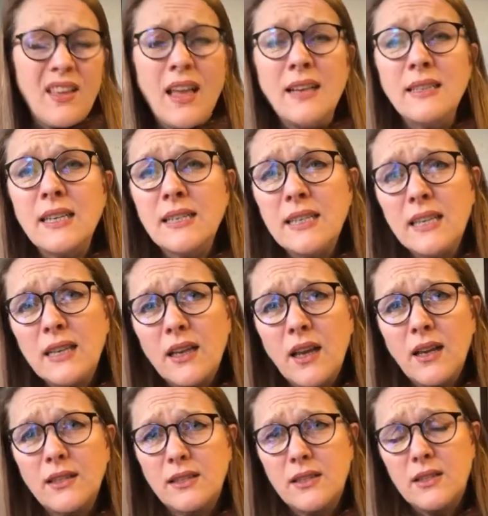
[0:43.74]
as I said
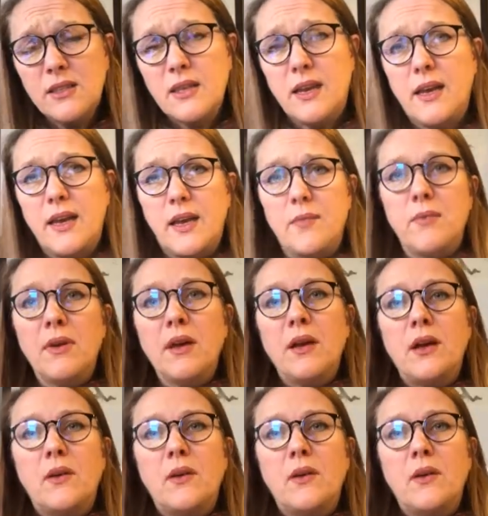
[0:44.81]
last time,